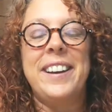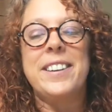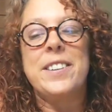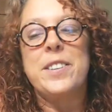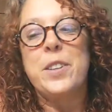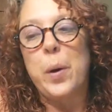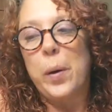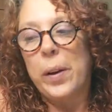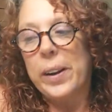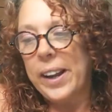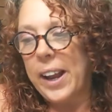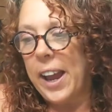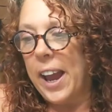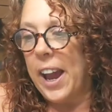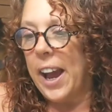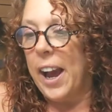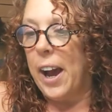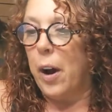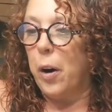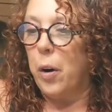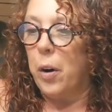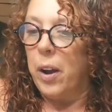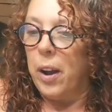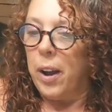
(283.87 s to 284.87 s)
So
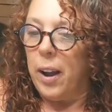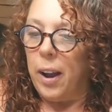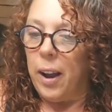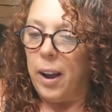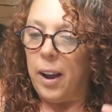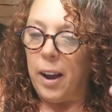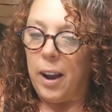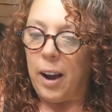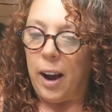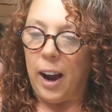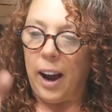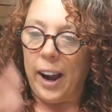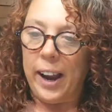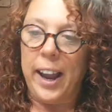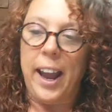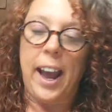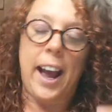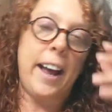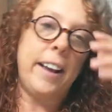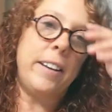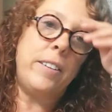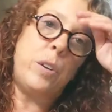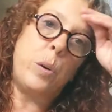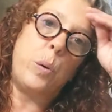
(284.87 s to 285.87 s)
anyhow, I
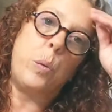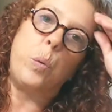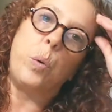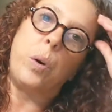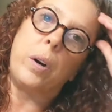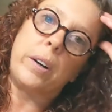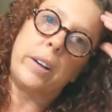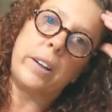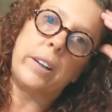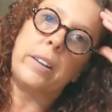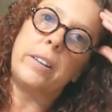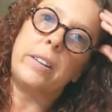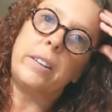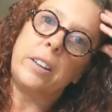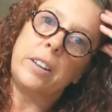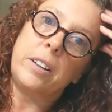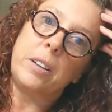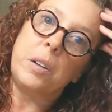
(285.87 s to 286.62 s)
had to order